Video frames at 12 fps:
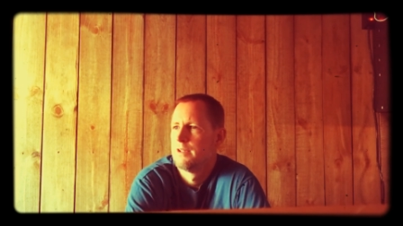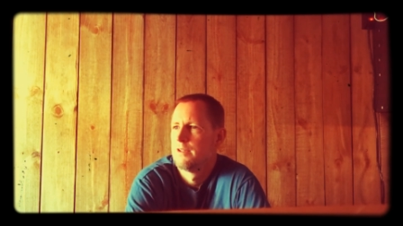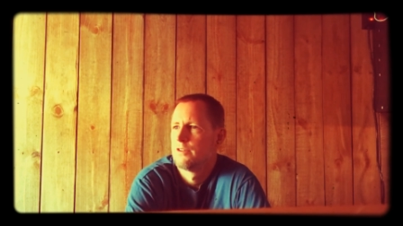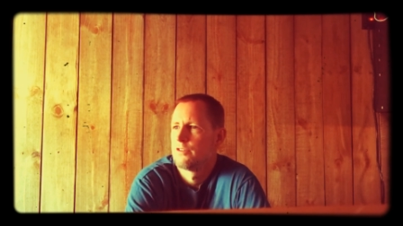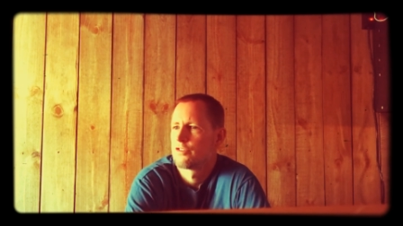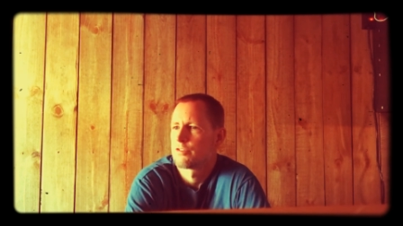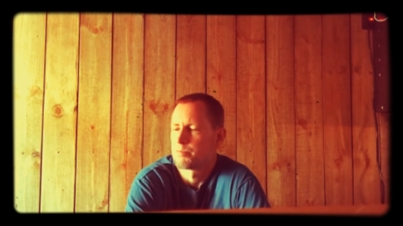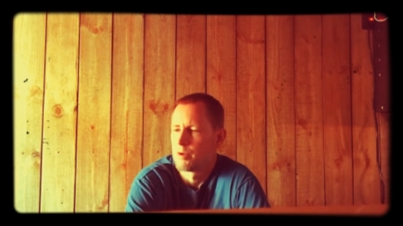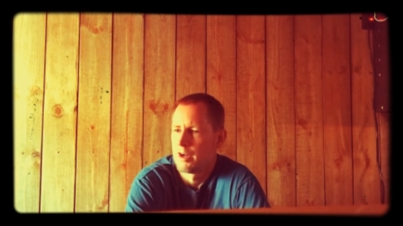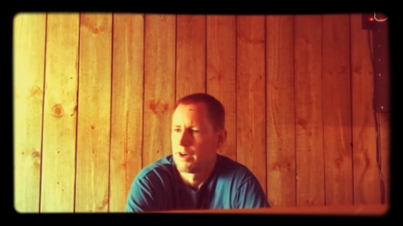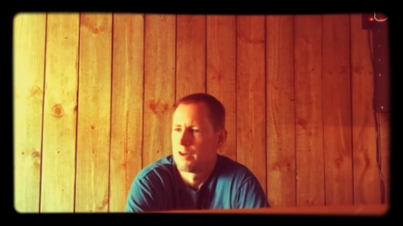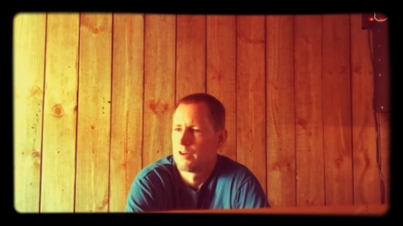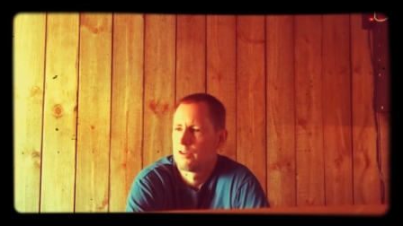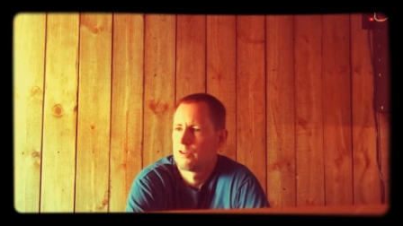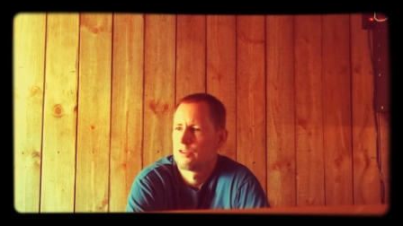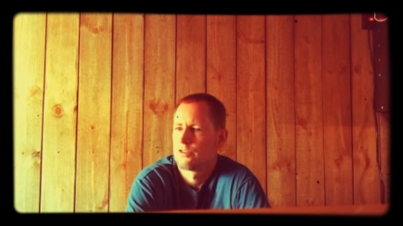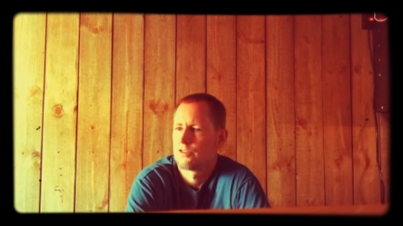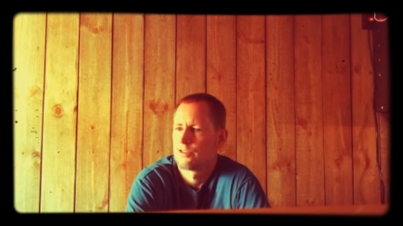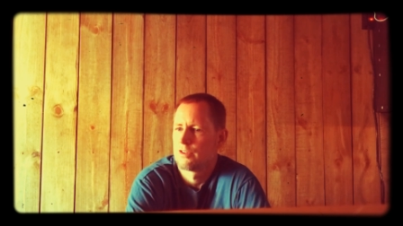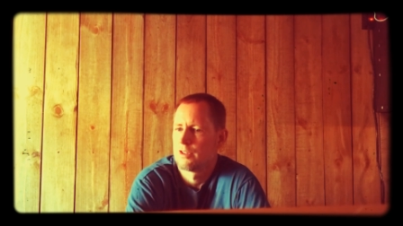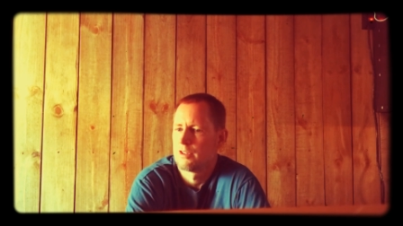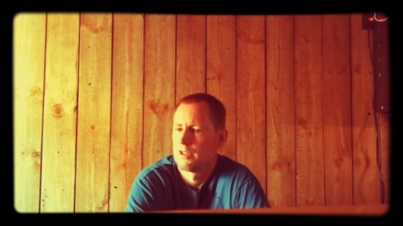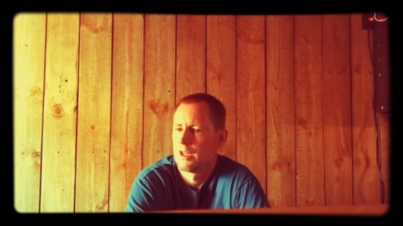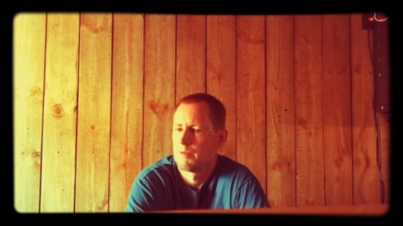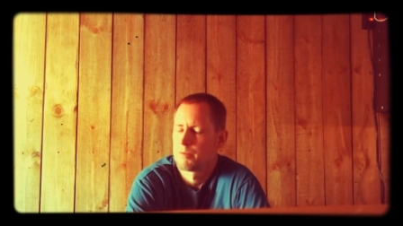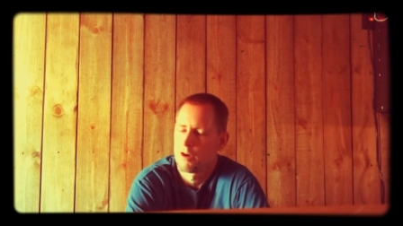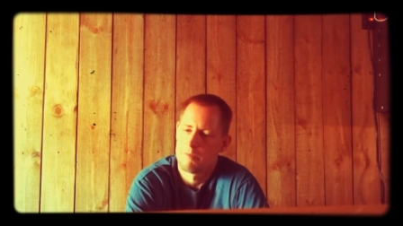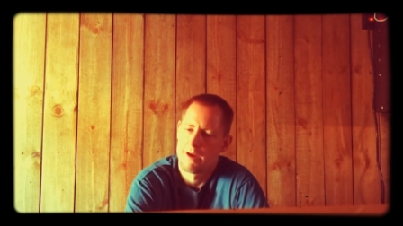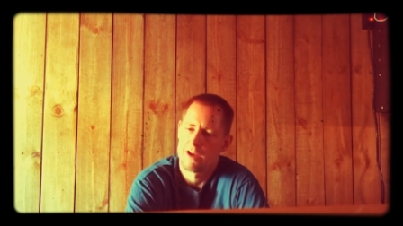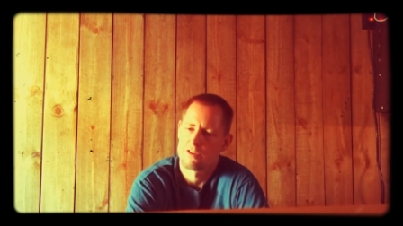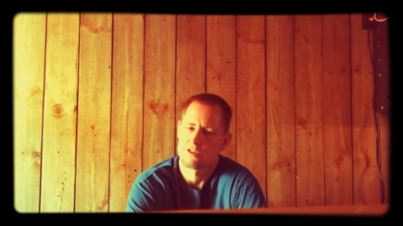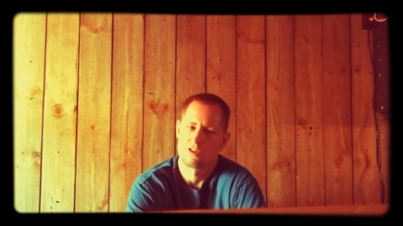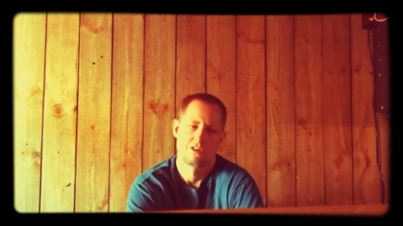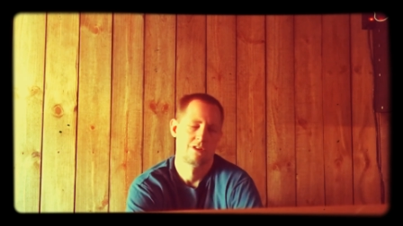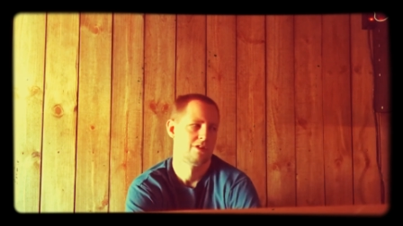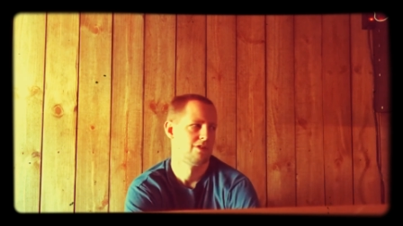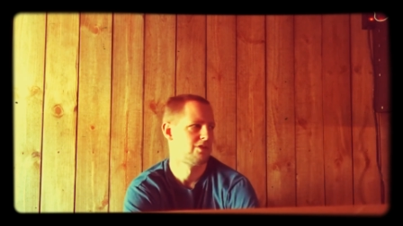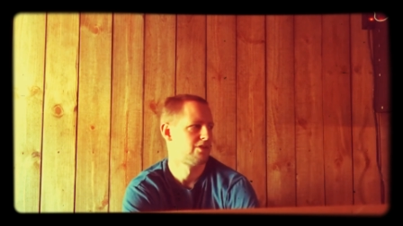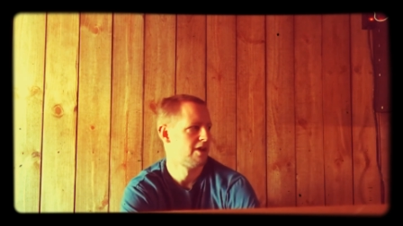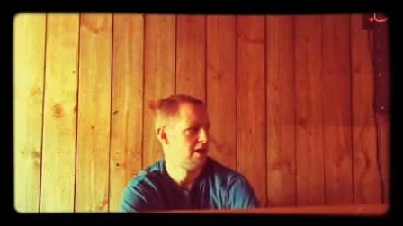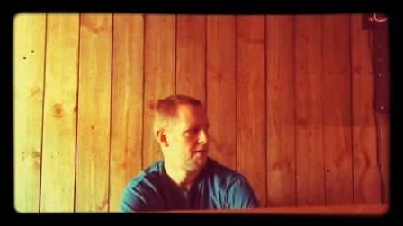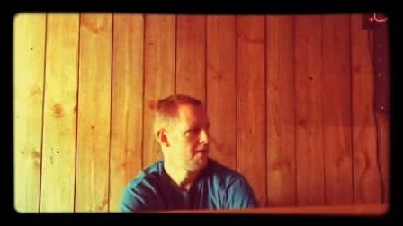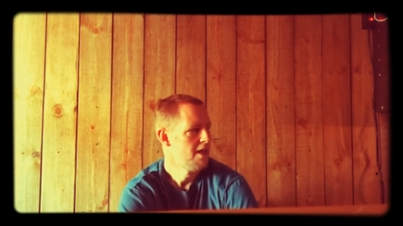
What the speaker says: sprinters and ProMasters,